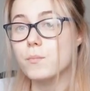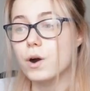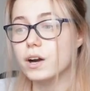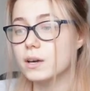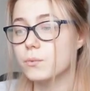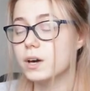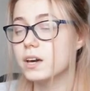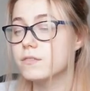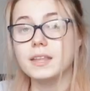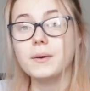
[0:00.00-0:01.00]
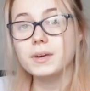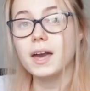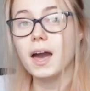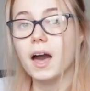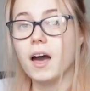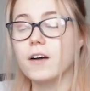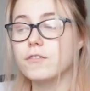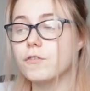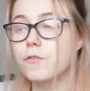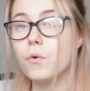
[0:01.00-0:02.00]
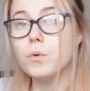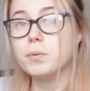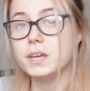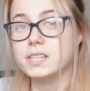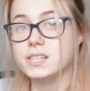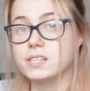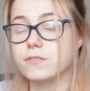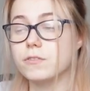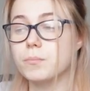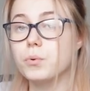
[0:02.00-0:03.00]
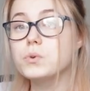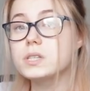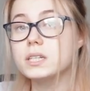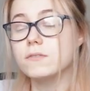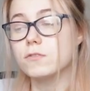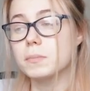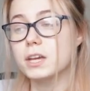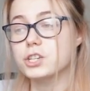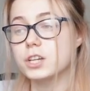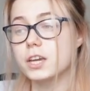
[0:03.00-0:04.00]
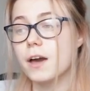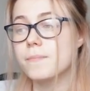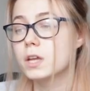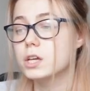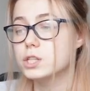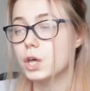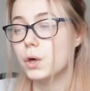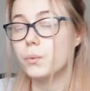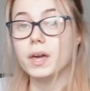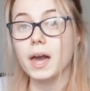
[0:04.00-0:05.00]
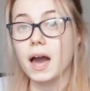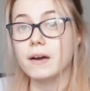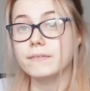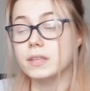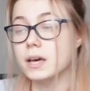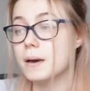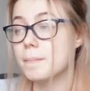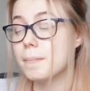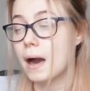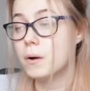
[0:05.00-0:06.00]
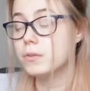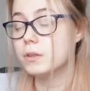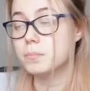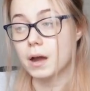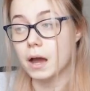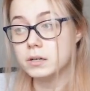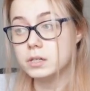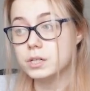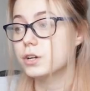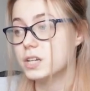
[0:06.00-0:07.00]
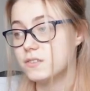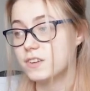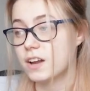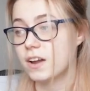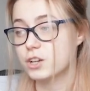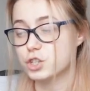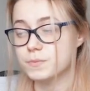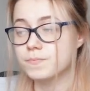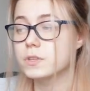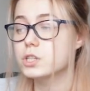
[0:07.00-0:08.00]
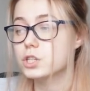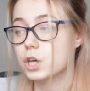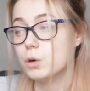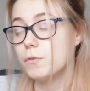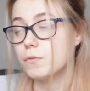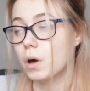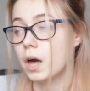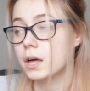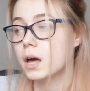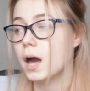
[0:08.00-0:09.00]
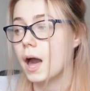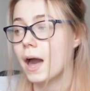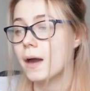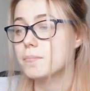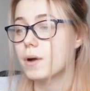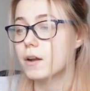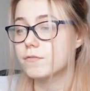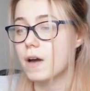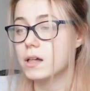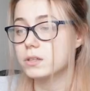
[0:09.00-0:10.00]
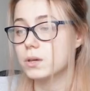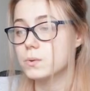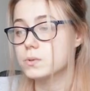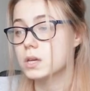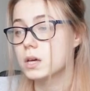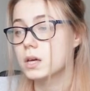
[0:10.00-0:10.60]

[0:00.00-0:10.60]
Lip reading: I'm working with. Then we have 4 pieces of important information here. So we have the about the brand, creative direction, scope of work, and brand values.